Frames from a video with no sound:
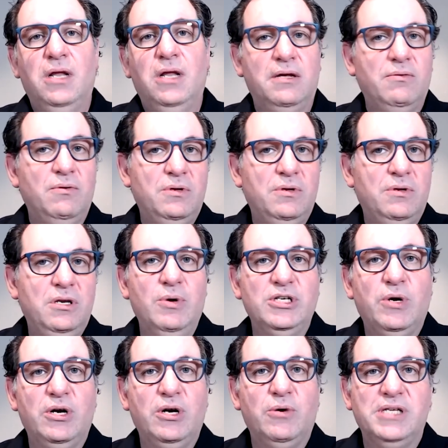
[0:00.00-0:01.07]
Like, you know,
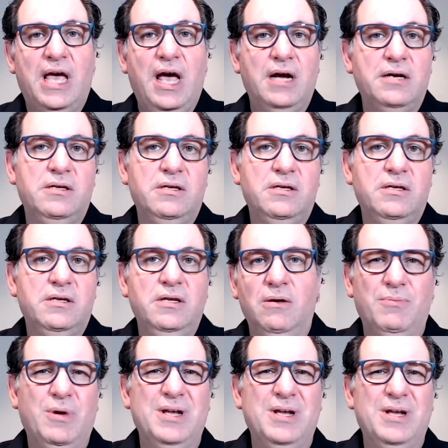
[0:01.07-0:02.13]
when Twitter was hacked, you know,
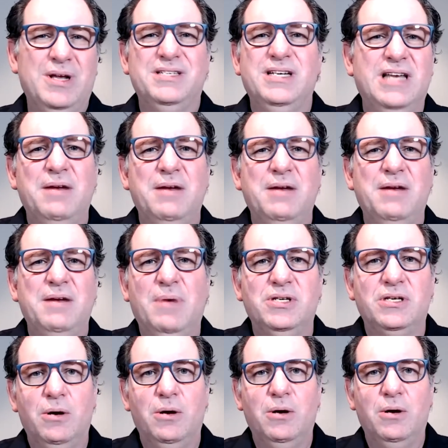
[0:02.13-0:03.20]
what, what, six, nine
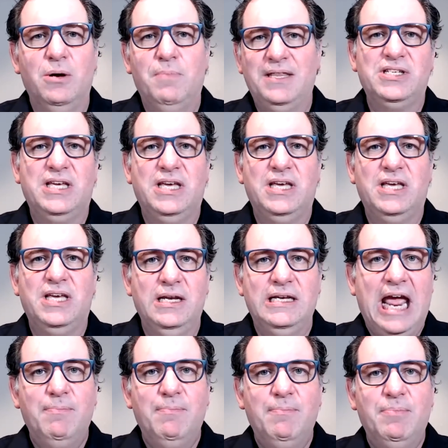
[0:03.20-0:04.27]
months ago by this kid
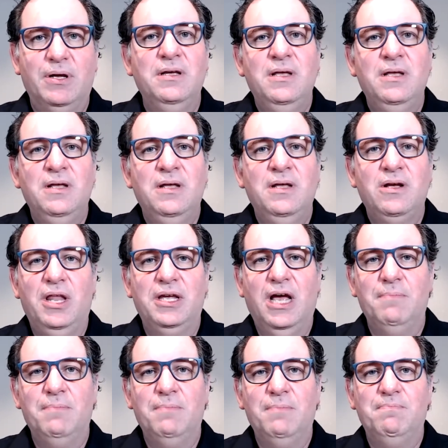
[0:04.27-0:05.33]
in Tampa
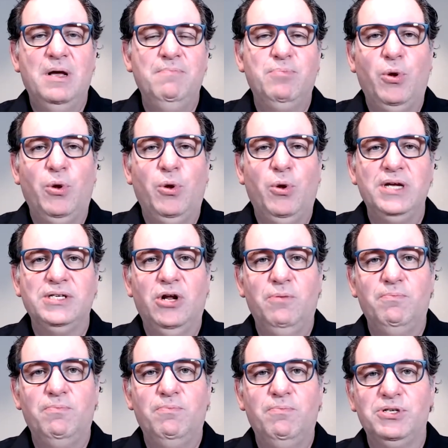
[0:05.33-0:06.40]
calling up employees at
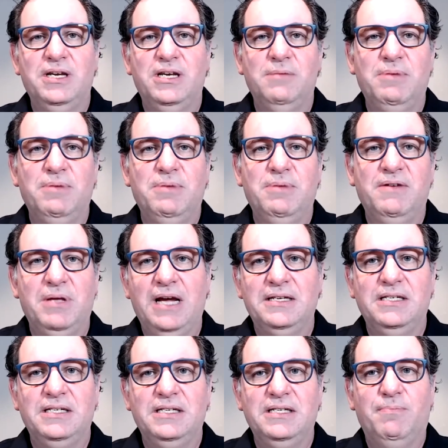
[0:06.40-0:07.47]
home pretending to be from the
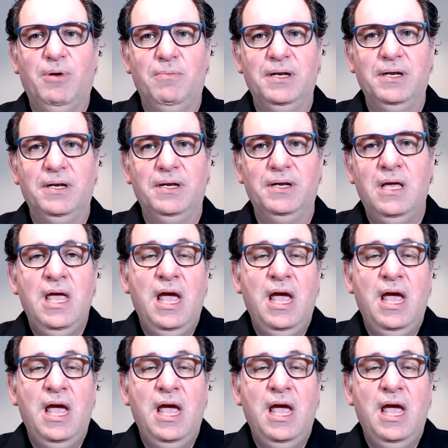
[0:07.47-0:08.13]
I T department.